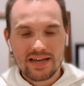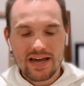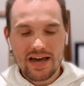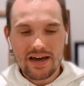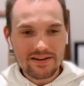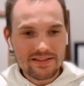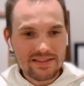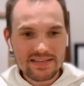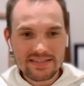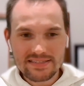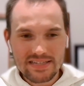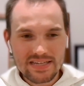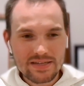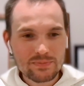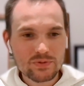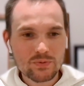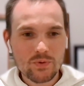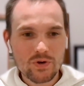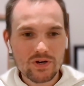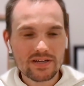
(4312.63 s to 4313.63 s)
How did these
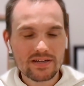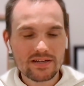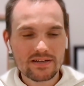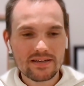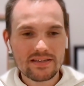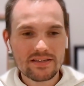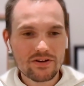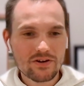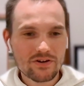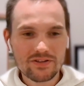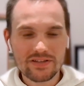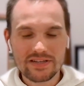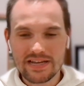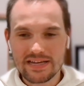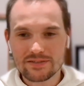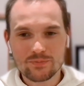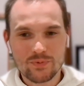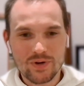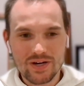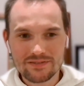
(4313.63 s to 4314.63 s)
teams work in the early
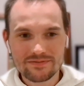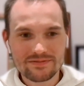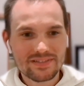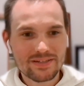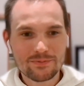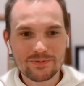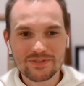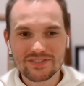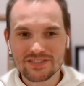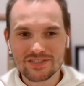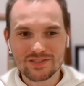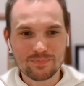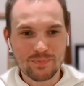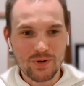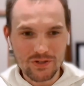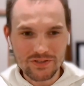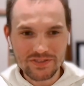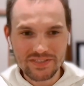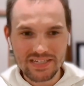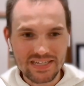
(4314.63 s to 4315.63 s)
days? Well, it was a
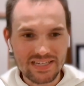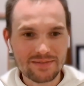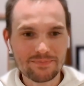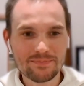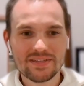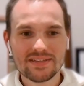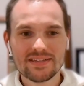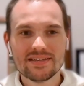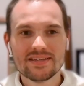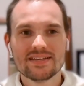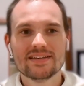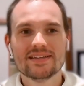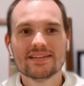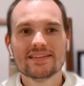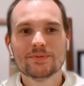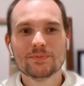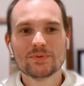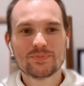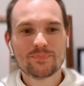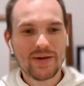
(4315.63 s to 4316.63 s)
small team
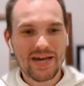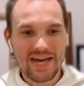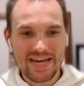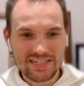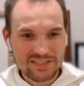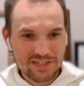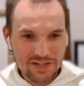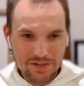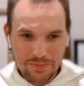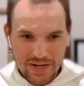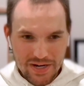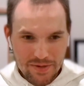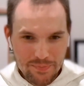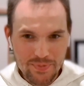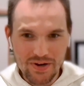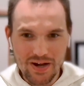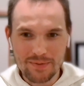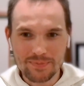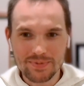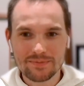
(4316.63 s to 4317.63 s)
that was passionate about a
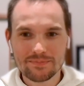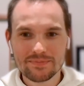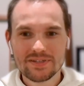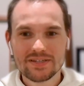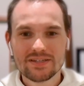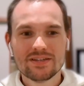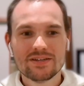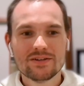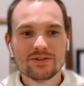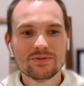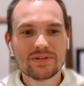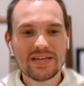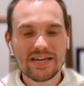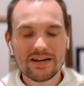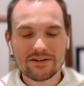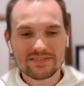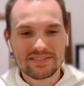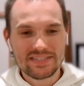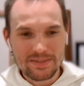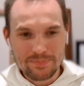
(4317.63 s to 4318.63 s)
problem, who
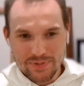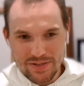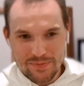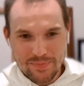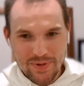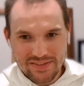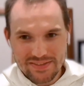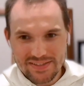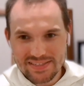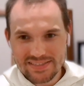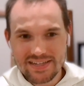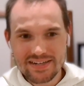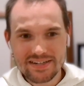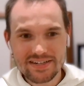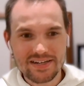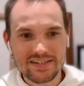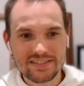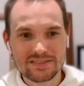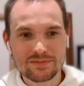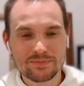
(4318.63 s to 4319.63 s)
cared deeply about this set
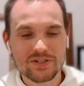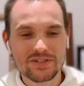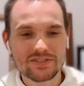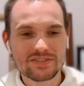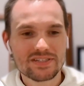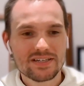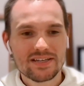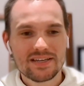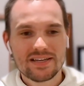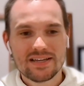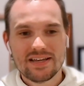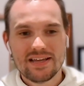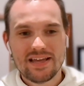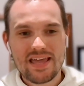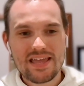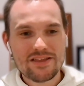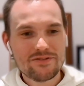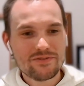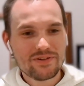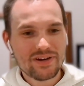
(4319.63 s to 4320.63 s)
of customers,
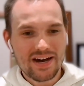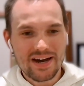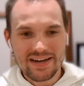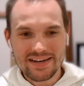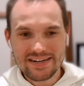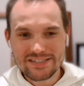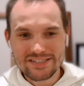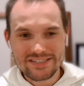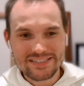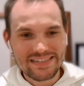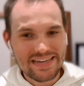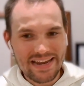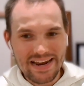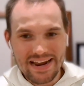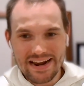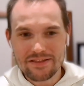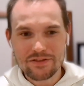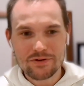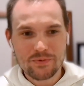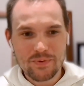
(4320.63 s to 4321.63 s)
and you kind of just get
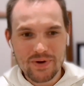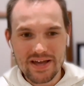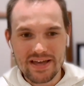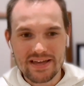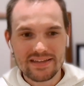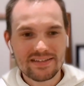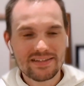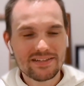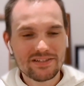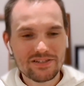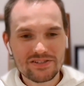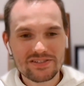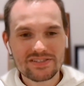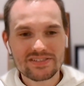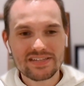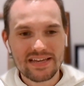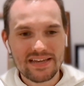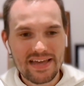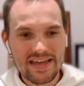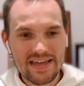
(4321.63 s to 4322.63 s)
out of their way and you
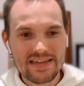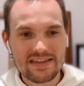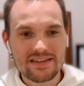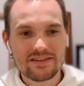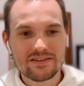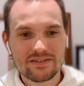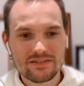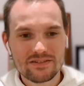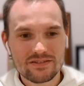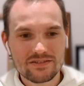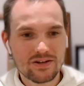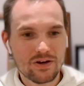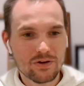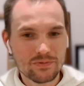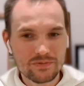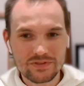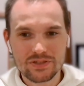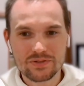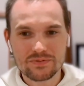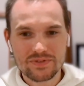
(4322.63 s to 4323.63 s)
just say, hey,
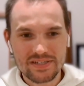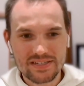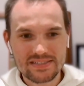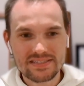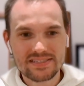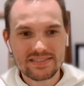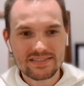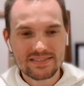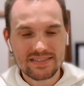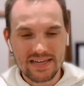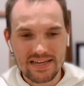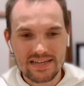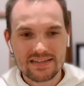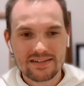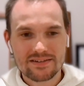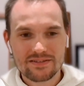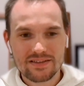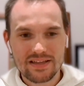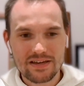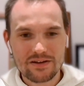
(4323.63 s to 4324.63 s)
go do this thing.
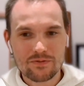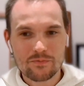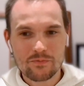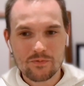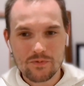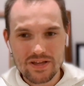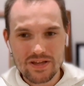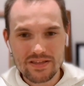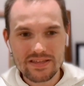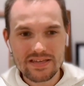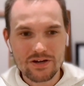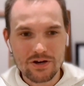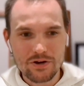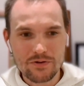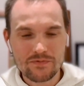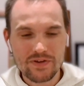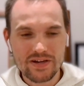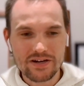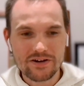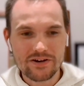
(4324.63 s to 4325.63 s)
Like, really
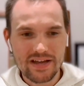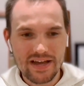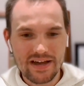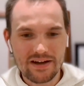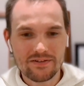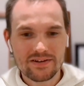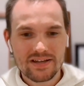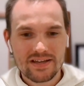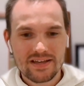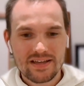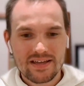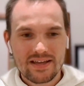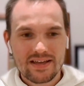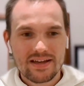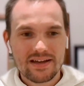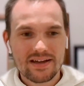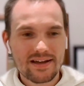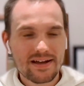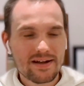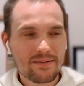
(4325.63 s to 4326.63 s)
go figure it
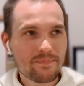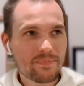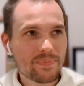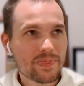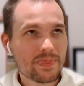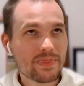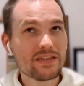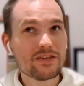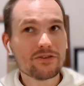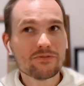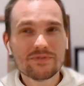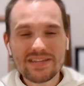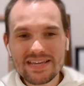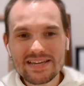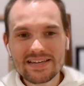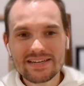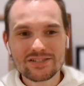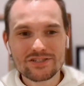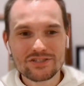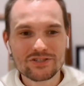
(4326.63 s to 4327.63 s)
out. The
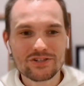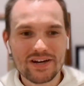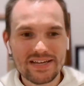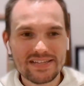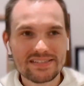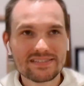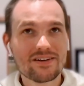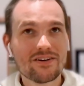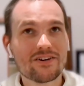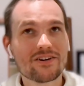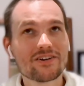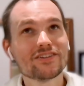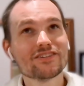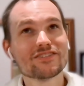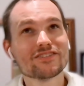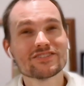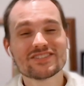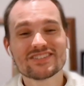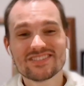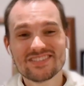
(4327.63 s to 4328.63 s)
unique constraints are
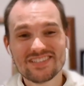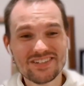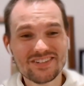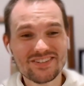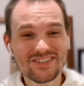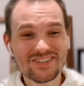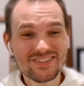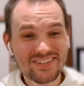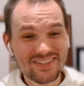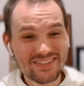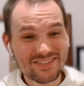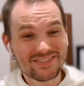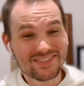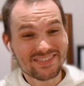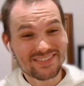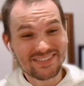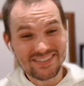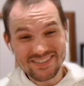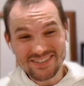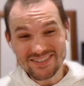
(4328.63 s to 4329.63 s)
you still
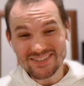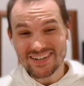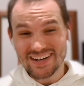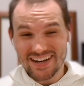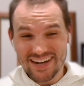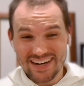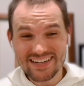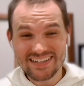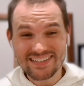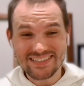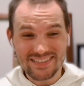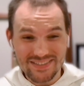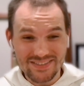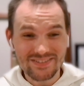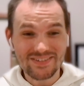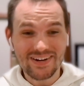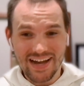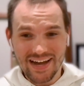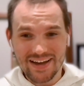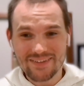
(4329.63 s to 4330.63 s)
kind of
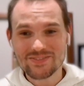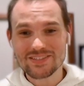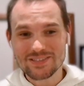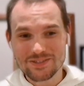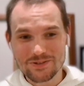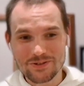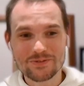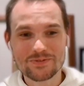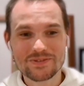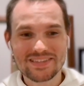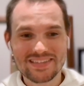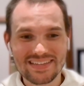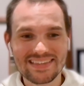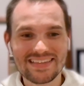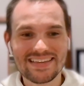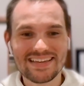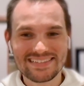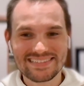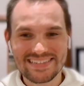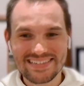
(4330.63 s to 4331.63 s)
do have to do it within
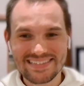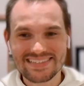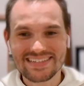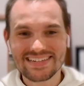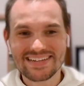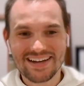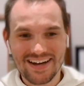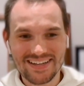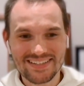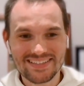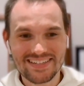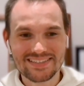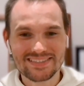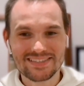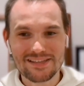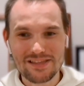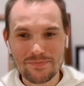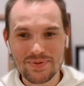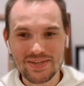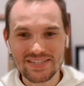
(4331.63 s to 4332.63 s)
the existing context
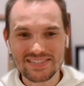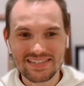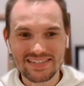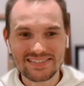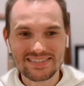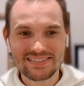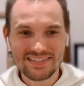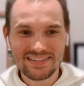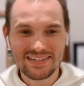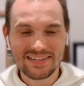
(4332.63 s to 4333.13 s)
of the business.